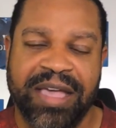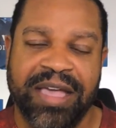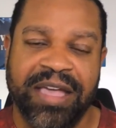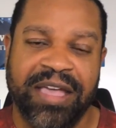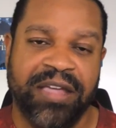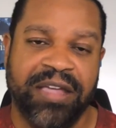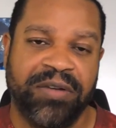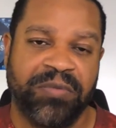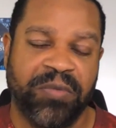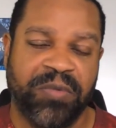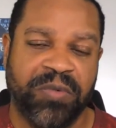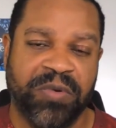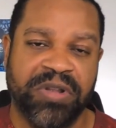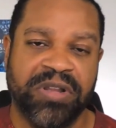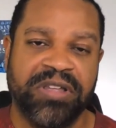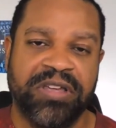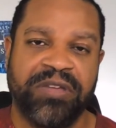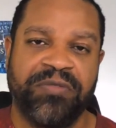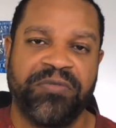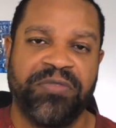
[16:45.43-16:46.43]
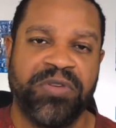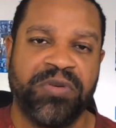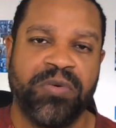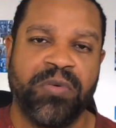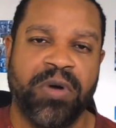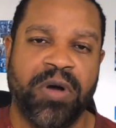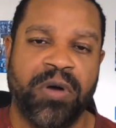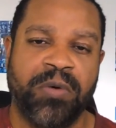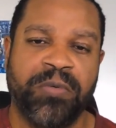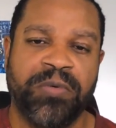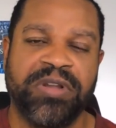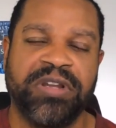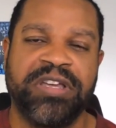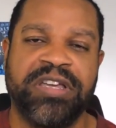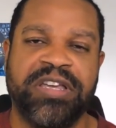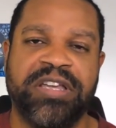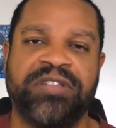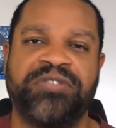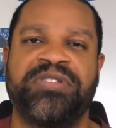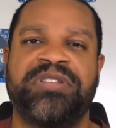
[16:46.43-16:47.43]
And really, if you are
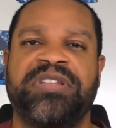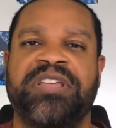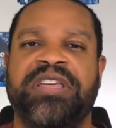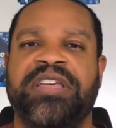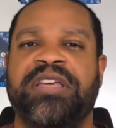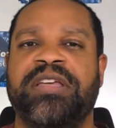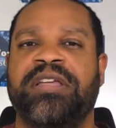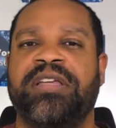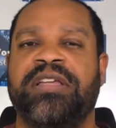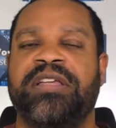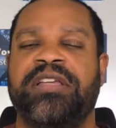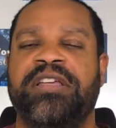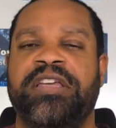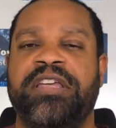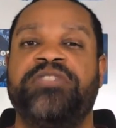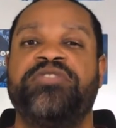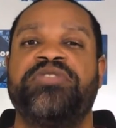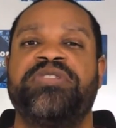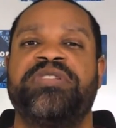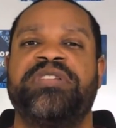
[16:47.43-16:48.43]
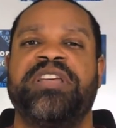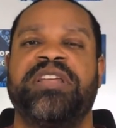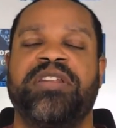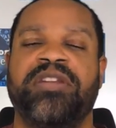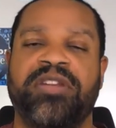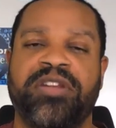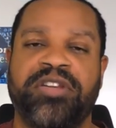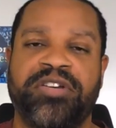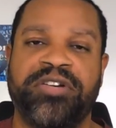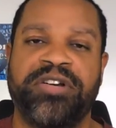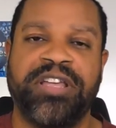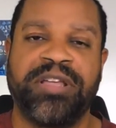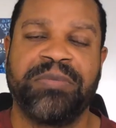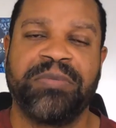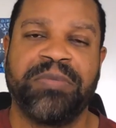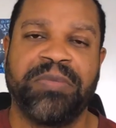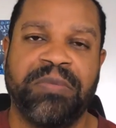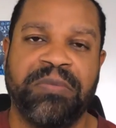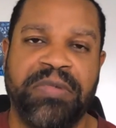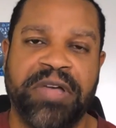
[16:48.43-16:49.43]
really interesting, interested in
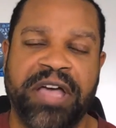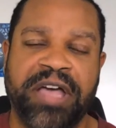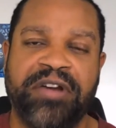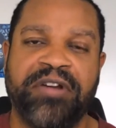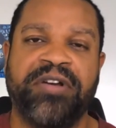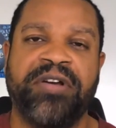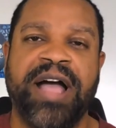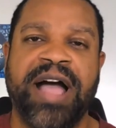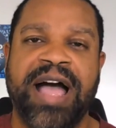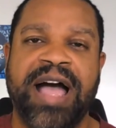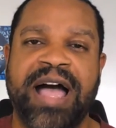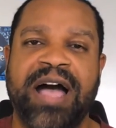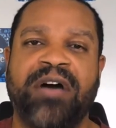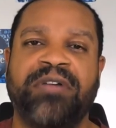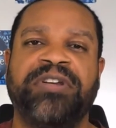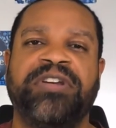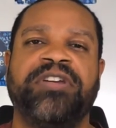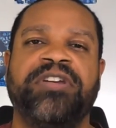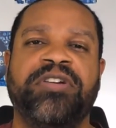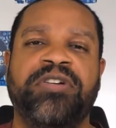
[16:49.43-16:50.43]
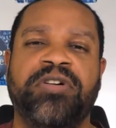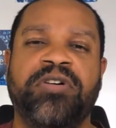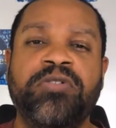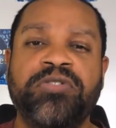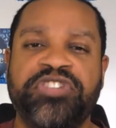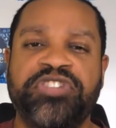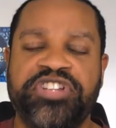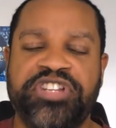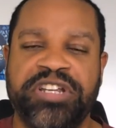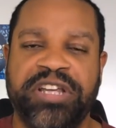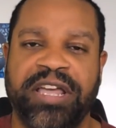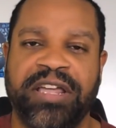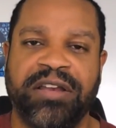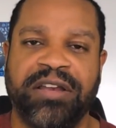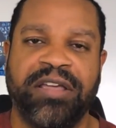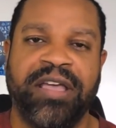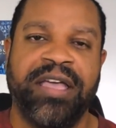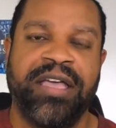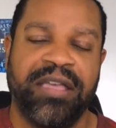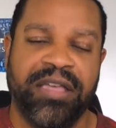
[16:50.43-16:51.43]
learning better how to
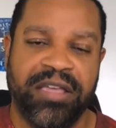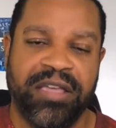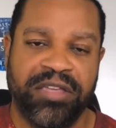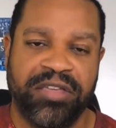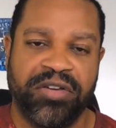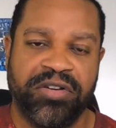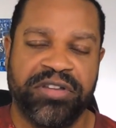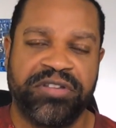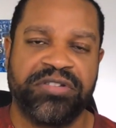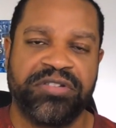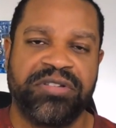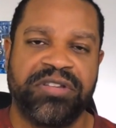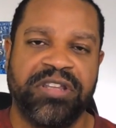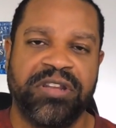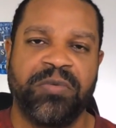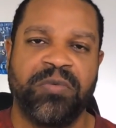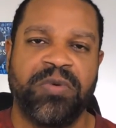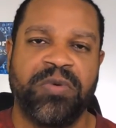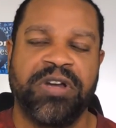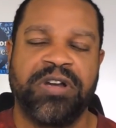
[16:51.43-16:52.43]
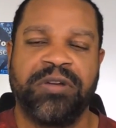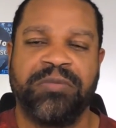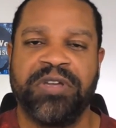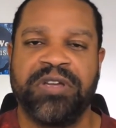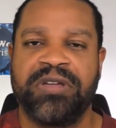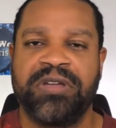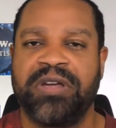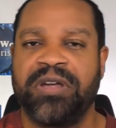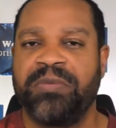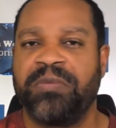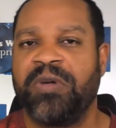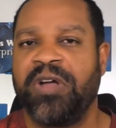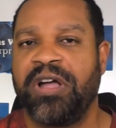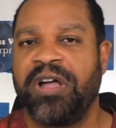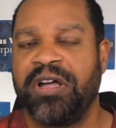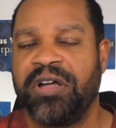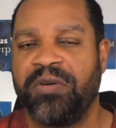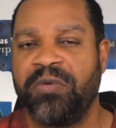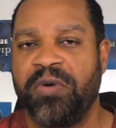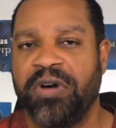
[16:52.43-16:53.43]
negotiate, and you're interested in wanting to become
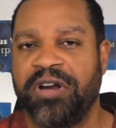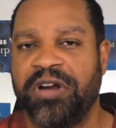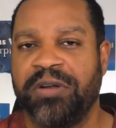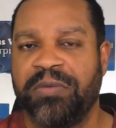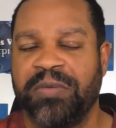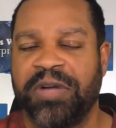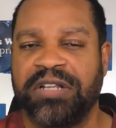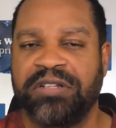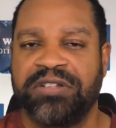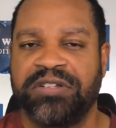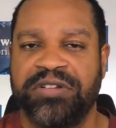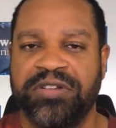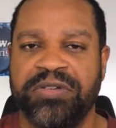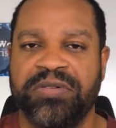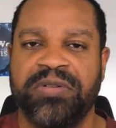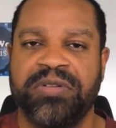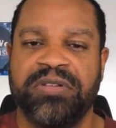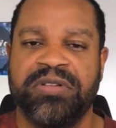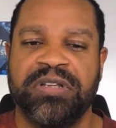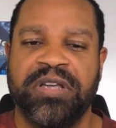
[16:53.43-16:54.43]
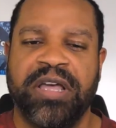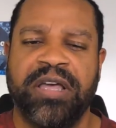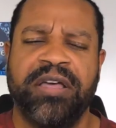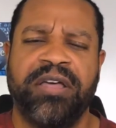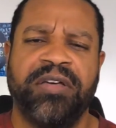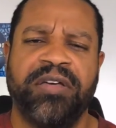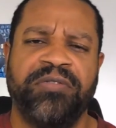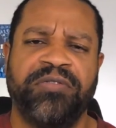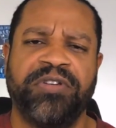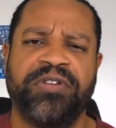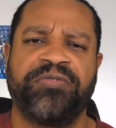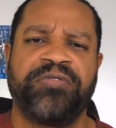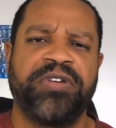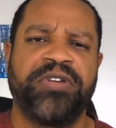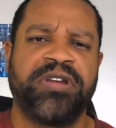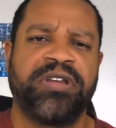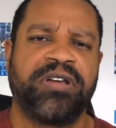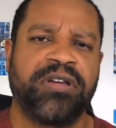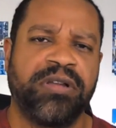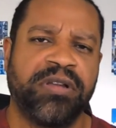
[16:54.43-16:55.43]
uh, one of my students, feel
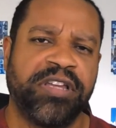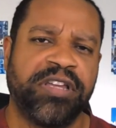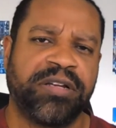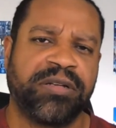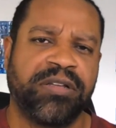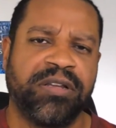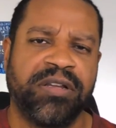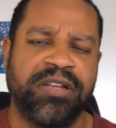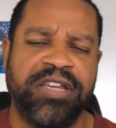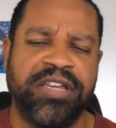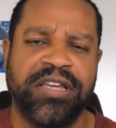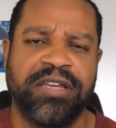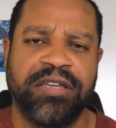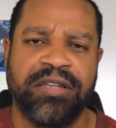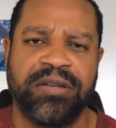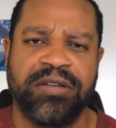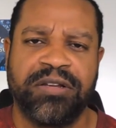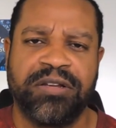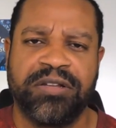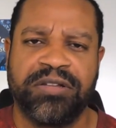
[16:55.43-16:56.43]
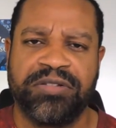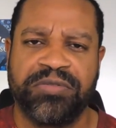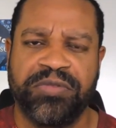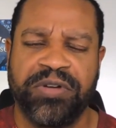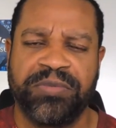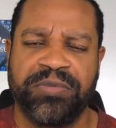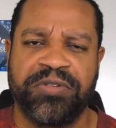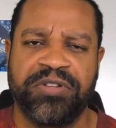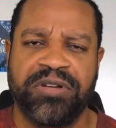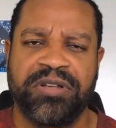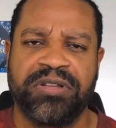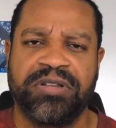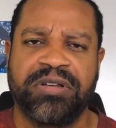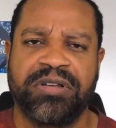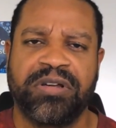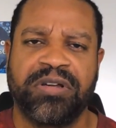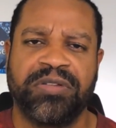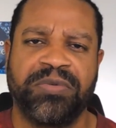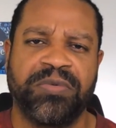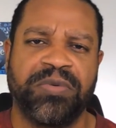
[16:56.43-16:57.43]
free to click the link in the description. It's
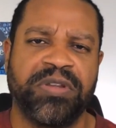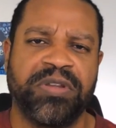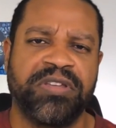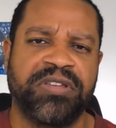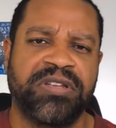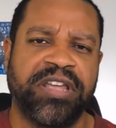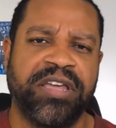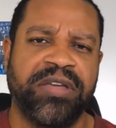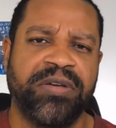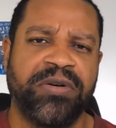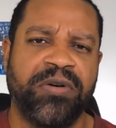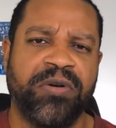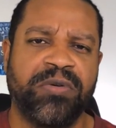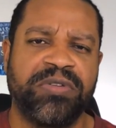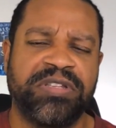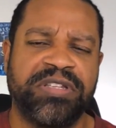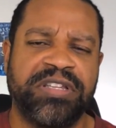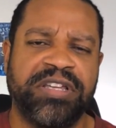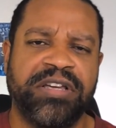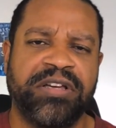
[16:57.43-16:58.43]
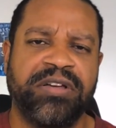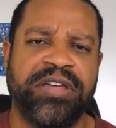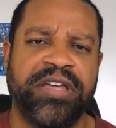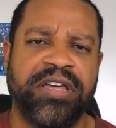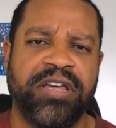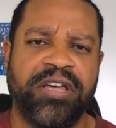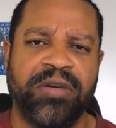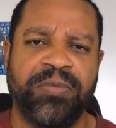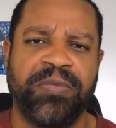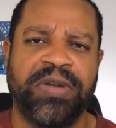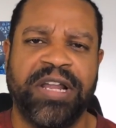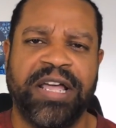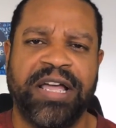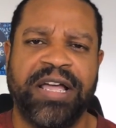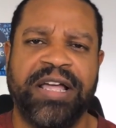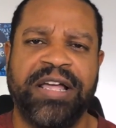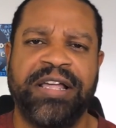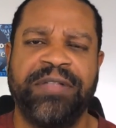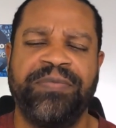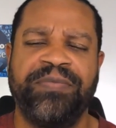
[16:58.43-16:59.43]
called the Real Estate Wholesale
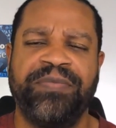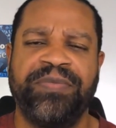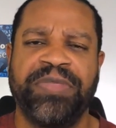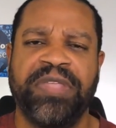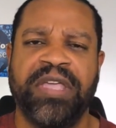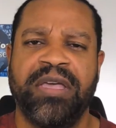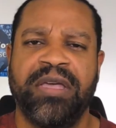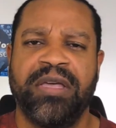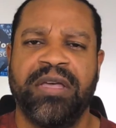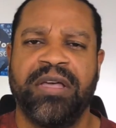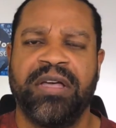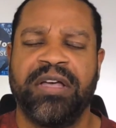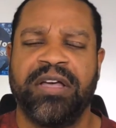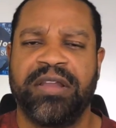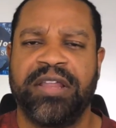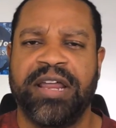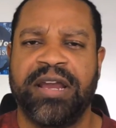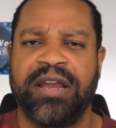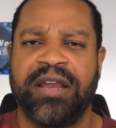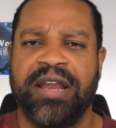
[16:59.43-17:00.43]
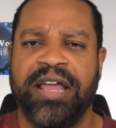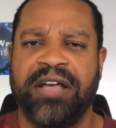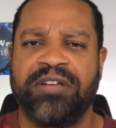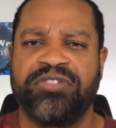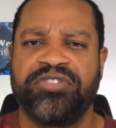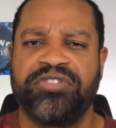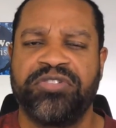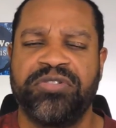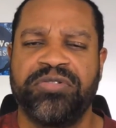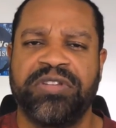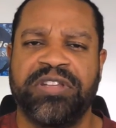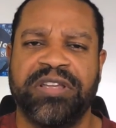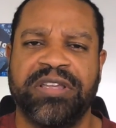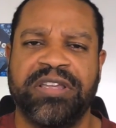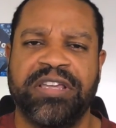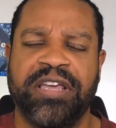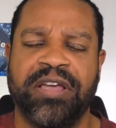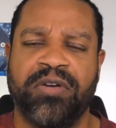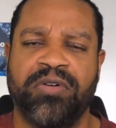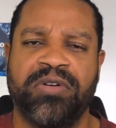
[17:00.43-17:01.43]
Helpline. Uh, that allows you to
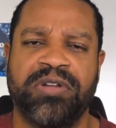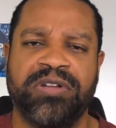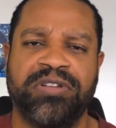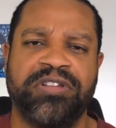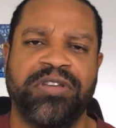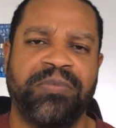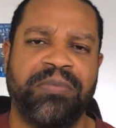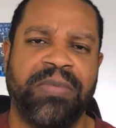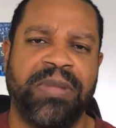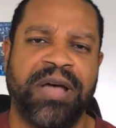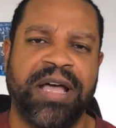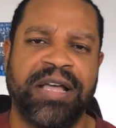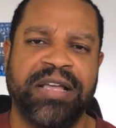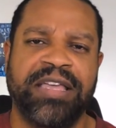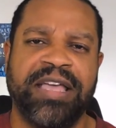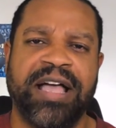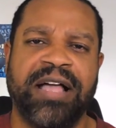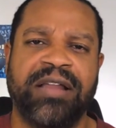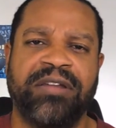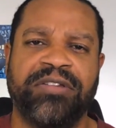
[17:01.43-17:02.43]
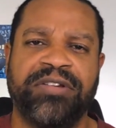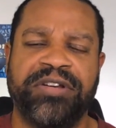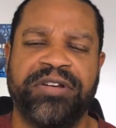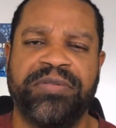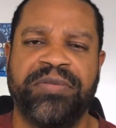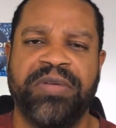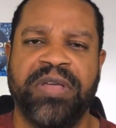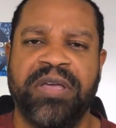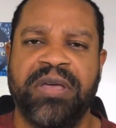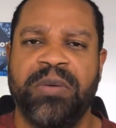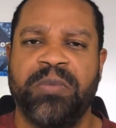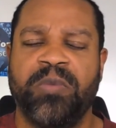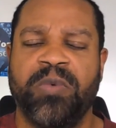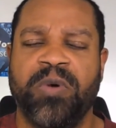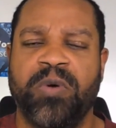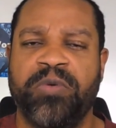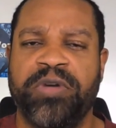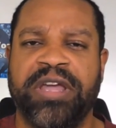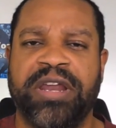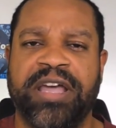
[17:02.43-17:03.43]
get onto my calendar
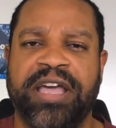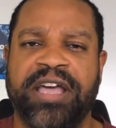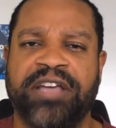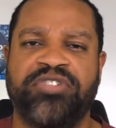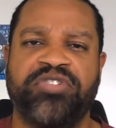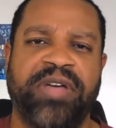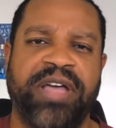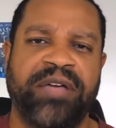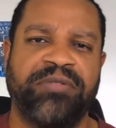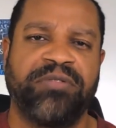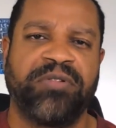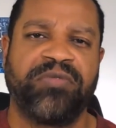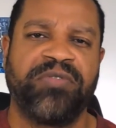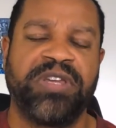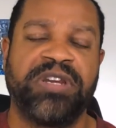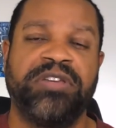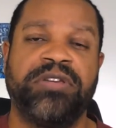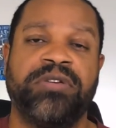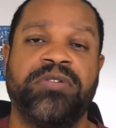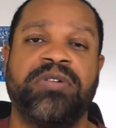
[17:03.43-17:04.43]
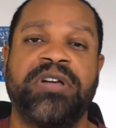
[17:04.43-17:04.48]
where we can actually have a video